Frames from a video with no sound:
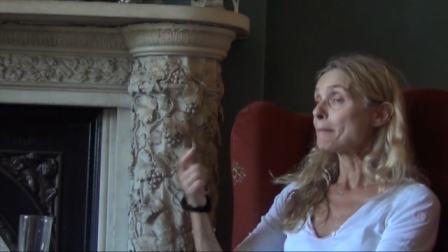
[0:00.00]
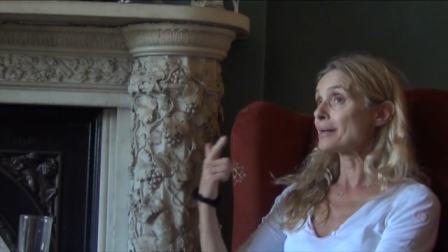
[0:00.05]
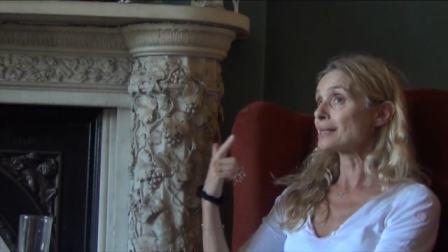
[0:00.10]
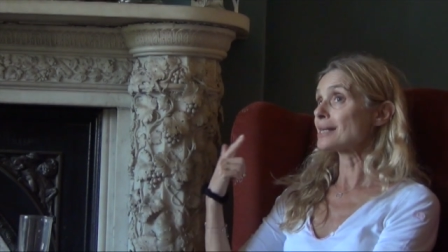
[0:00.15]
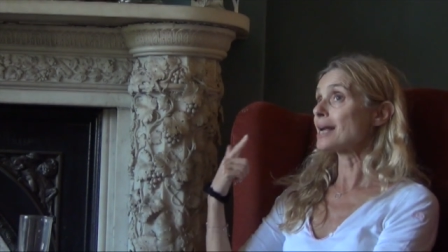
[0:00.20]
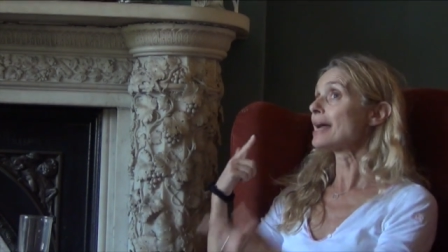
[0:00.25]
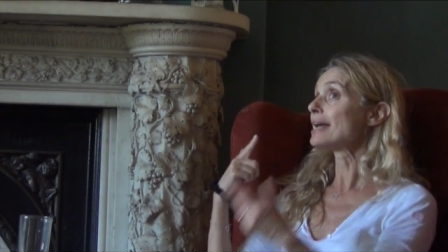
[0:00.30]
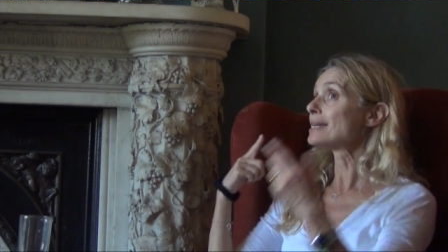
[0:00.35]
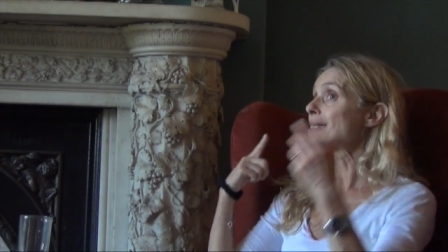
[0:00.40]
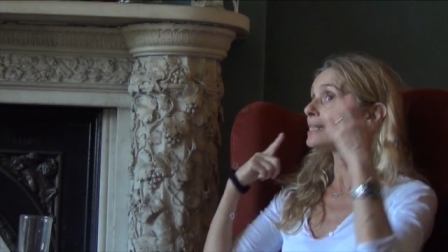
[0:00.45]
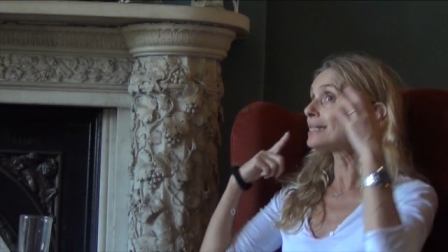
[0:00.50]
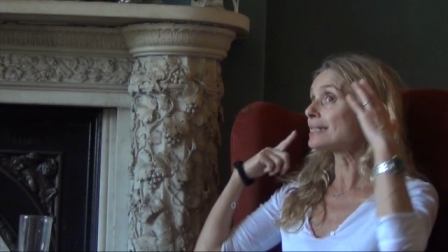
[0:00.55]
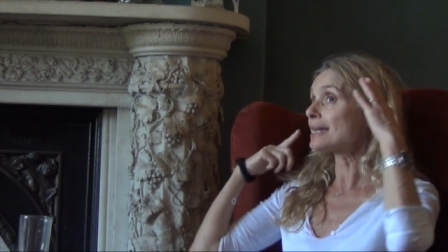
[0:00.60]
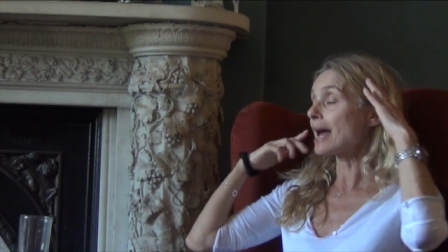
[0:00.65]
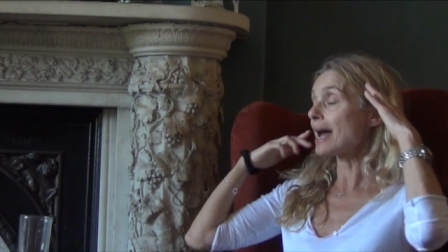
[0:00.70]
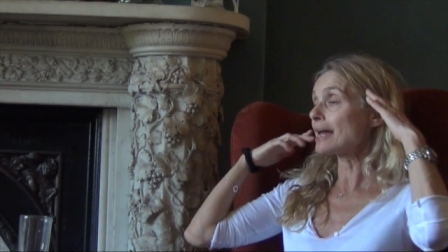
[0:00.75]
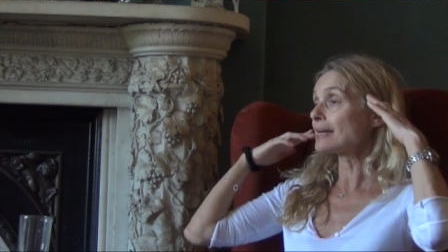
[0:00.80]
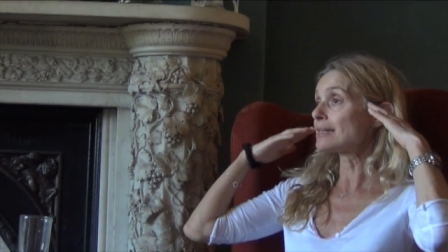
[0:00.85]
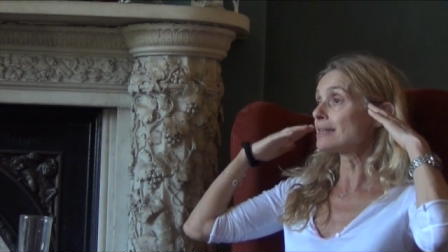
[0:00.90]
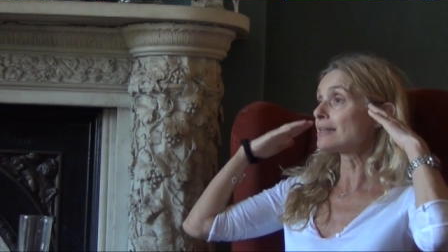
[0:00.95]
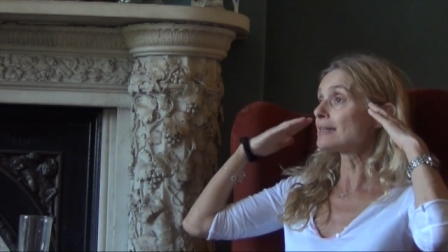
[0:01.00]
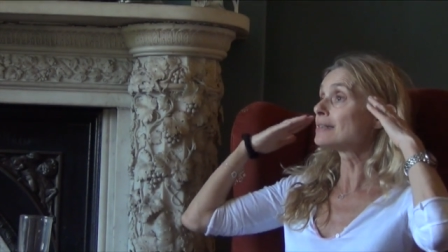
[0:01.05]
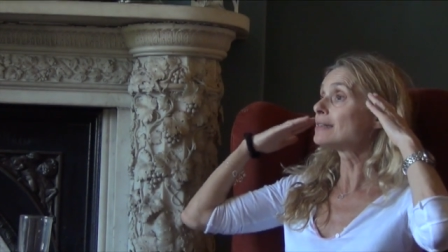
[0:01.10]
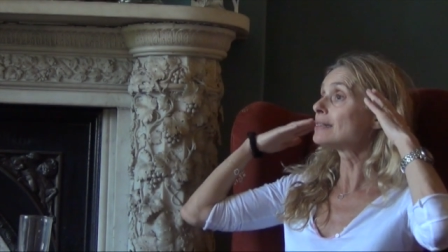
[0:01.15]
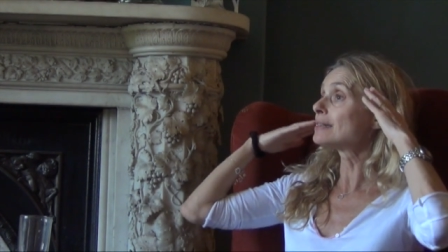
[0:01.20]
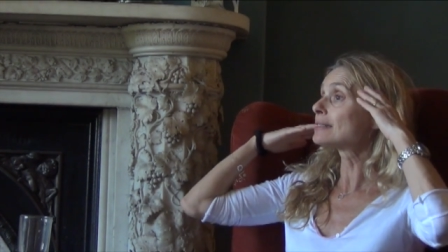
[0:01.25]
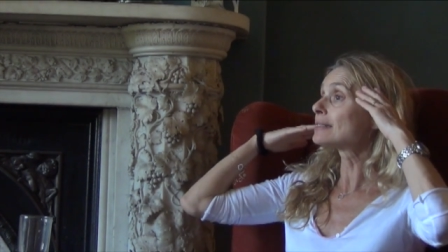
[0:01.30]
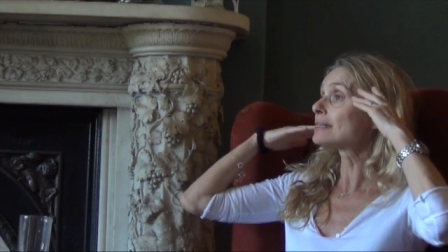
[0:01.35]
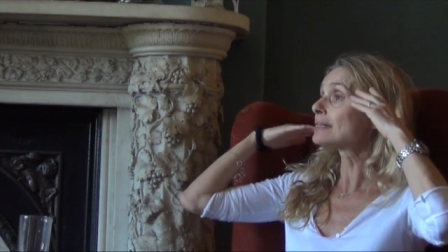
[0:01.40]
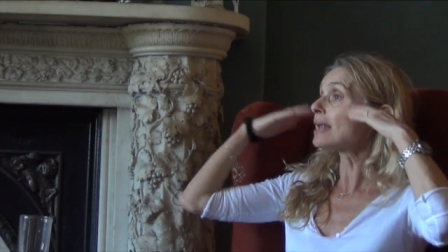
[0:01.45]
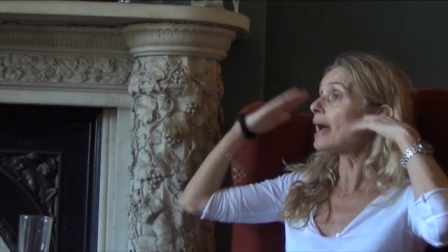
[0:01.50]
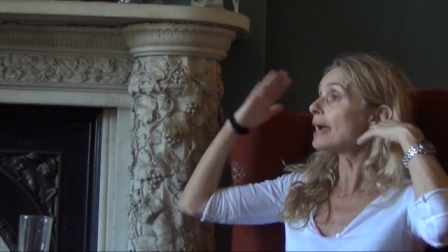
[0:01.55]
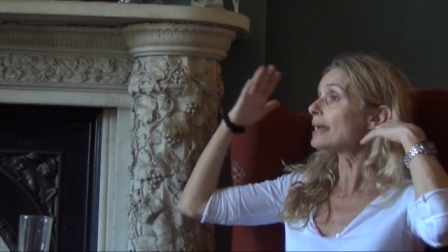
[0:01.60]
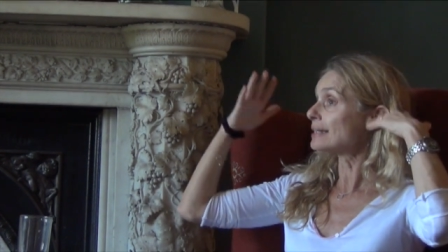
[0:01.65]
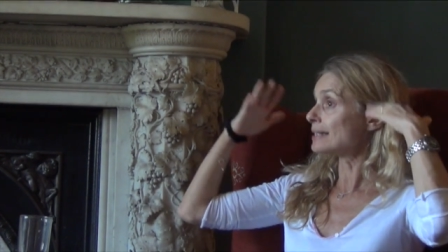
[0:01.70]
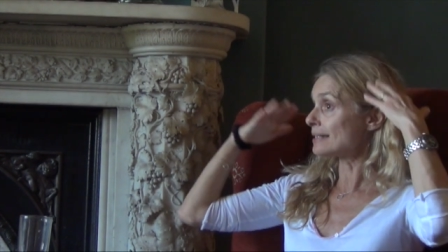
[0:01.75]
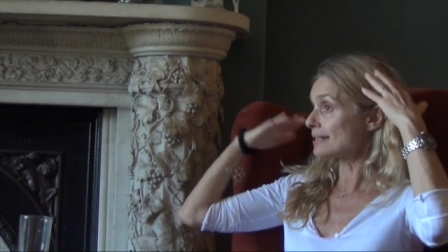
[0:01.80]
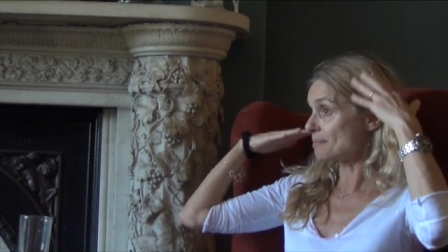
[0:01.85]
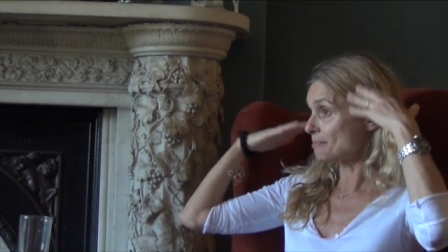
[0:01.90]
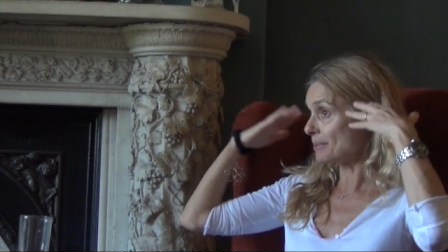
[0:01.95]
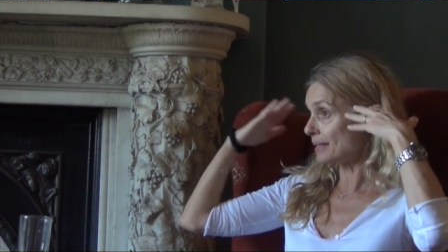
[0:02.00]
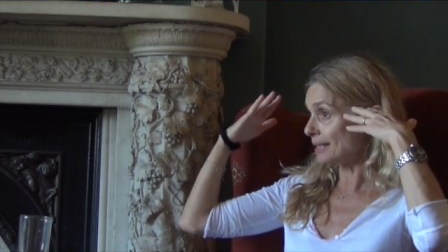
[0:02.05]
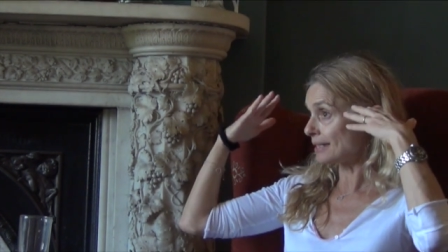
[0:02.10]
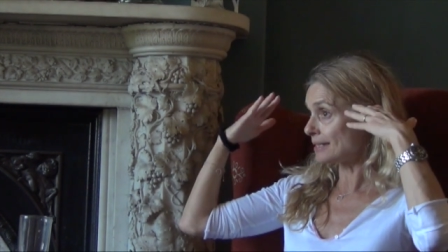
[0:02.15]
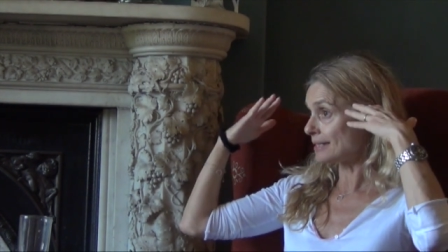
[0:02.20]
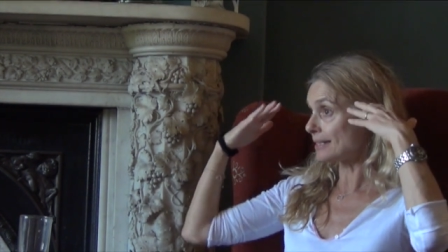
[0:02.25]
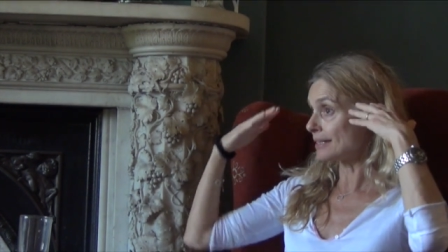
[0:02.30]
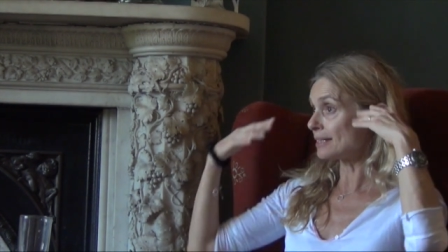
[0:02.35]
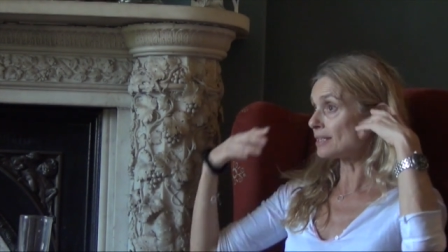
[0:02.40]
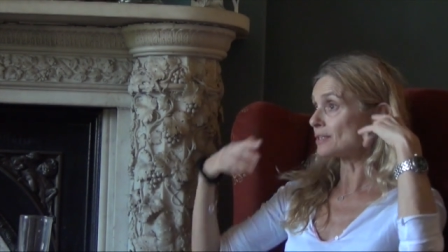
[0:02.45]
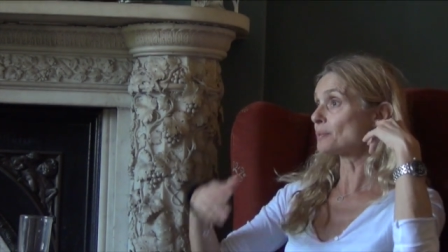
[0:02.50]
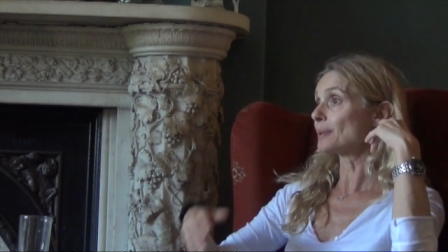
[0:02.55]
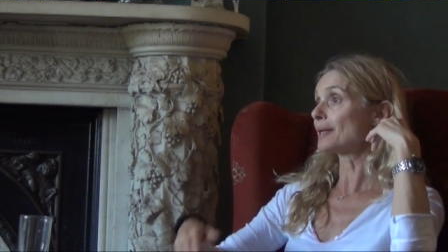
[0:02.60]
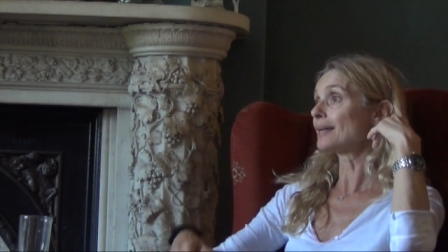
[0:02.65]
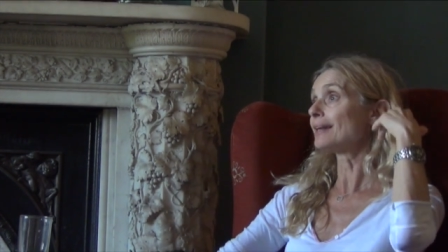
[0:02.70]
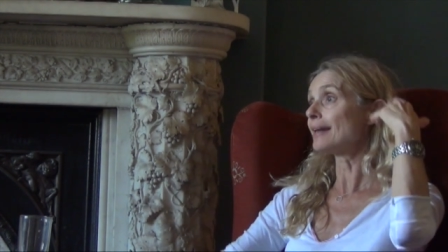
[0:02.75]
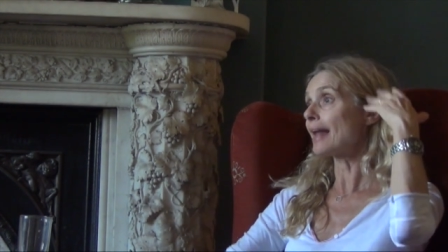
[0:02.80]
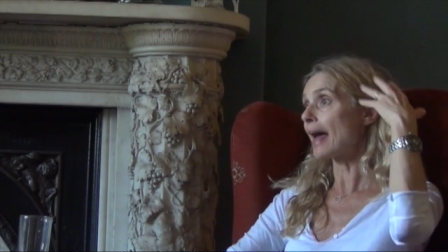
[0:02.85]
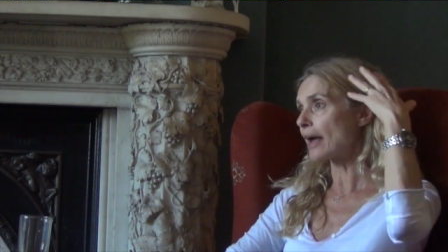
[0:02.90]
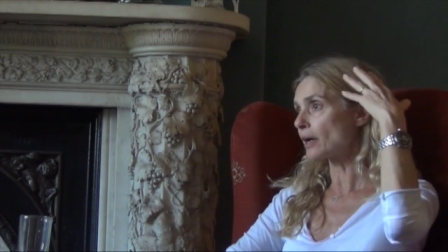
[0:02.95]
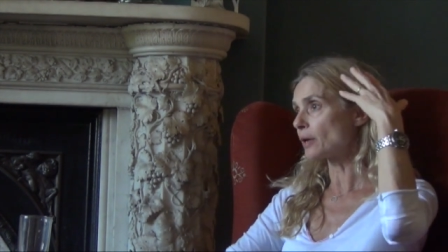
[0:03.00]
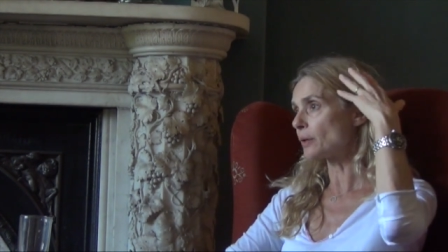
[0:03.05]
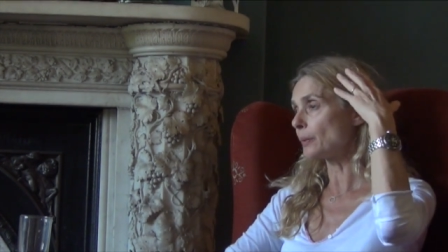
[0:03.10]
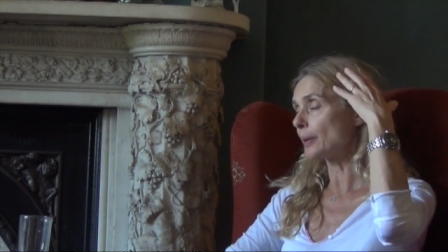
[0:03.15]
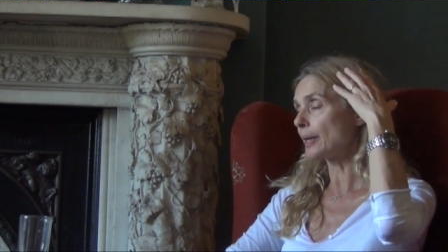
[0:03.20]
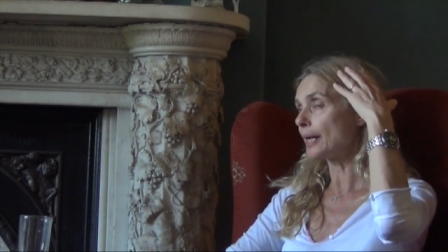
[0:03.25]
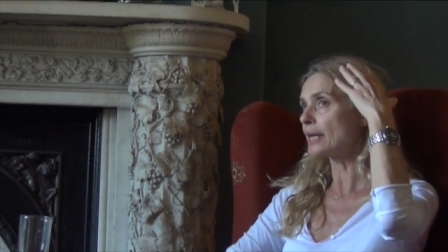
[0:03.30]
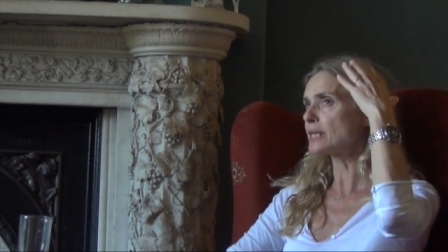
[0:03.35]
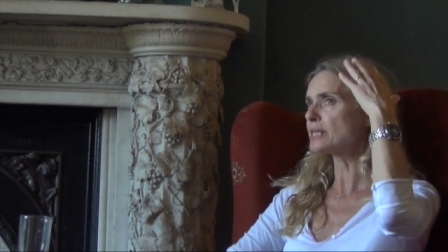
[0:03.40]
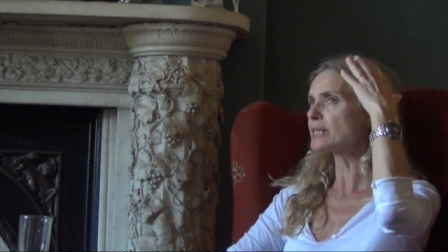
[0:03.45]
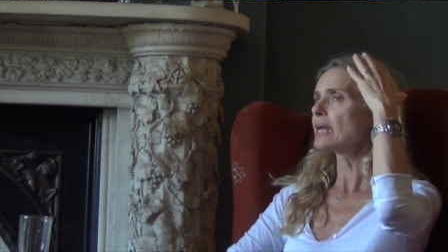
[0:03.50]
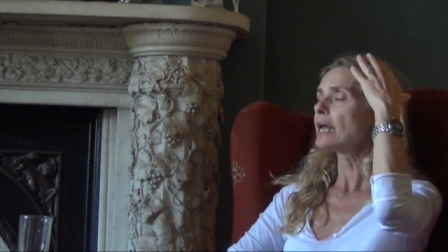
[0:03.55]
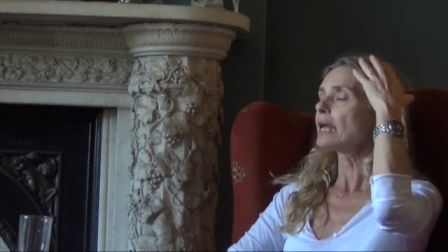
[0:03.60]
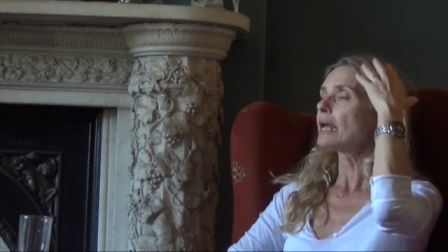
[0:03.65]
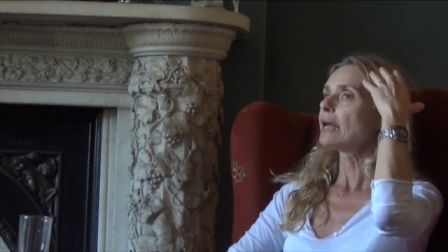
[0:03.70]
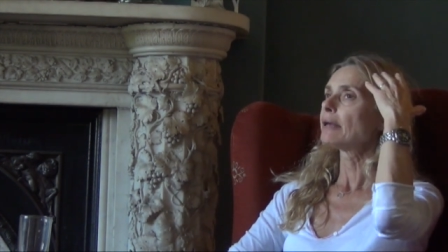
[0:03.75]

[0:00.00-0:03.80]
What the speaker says: but I just had slight disabilities with language,